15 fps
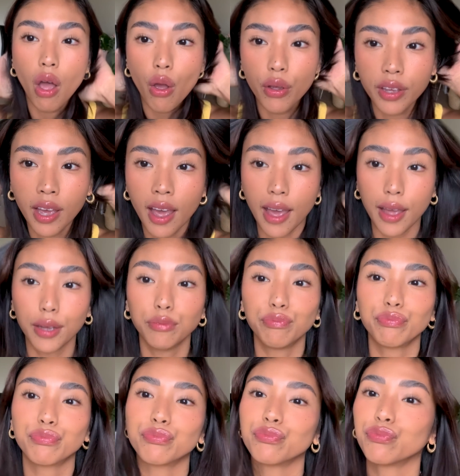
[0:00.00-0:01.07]

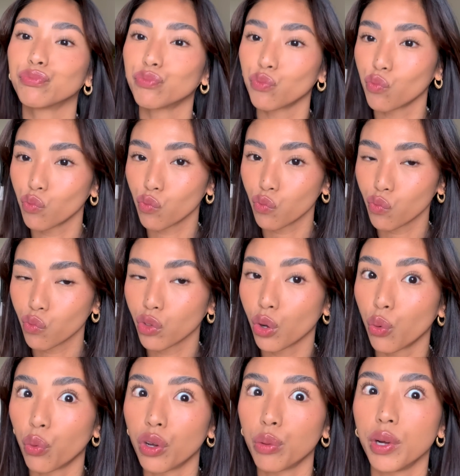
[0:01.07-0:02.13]
Okay,
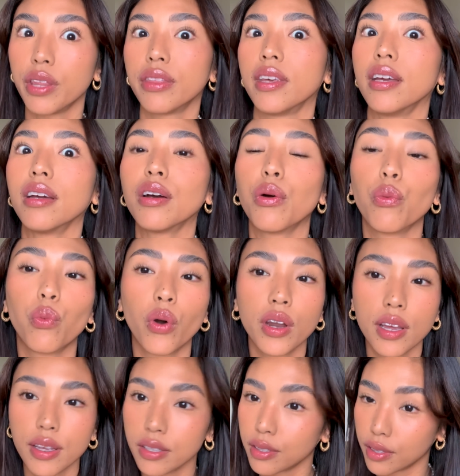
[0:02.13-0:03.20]
what do we think?
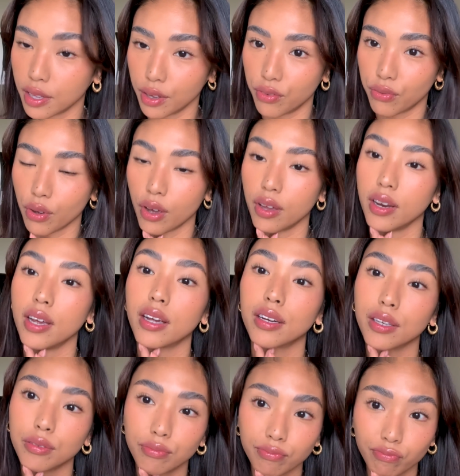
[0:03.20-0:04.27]
What is the
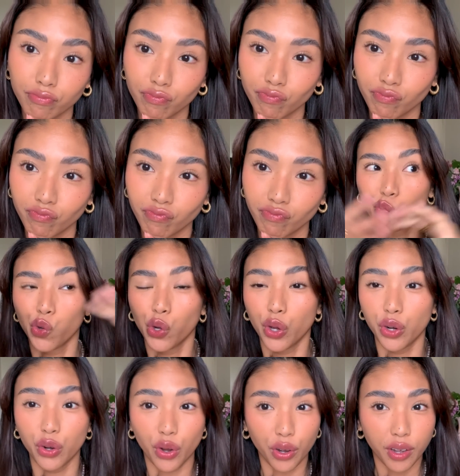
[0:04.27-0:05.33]
verdict?
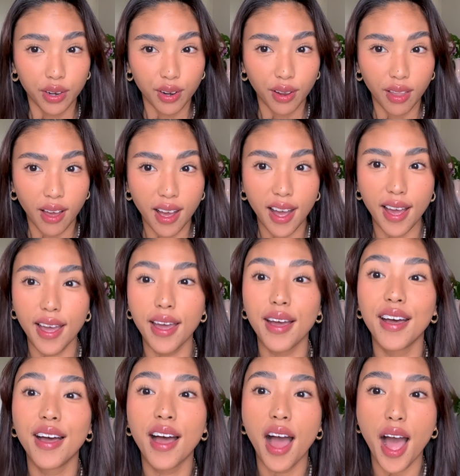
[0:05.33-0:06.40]
Not gonna lie,
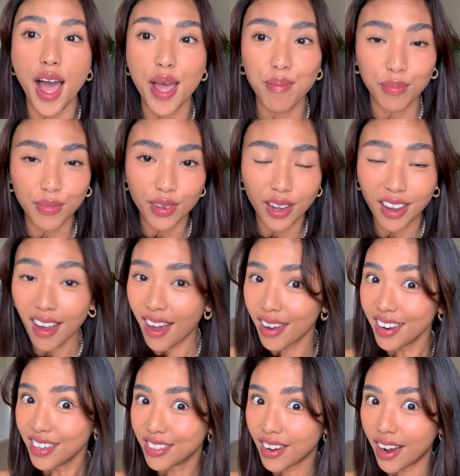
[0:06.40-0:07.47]
I'm
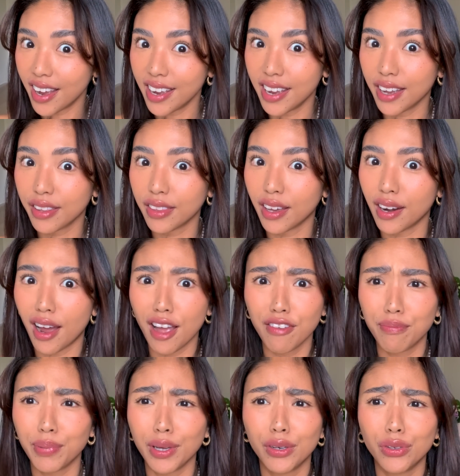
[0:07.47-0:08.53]
kind of dying that
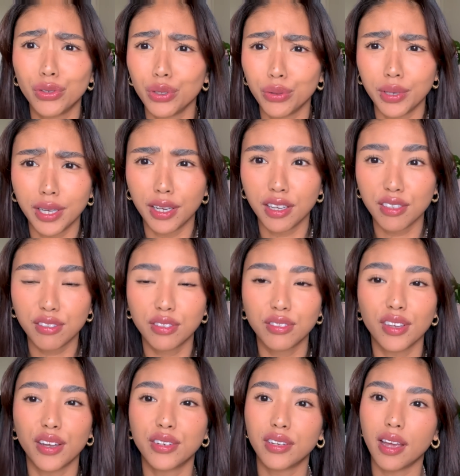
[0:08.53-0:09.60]
I've been doing such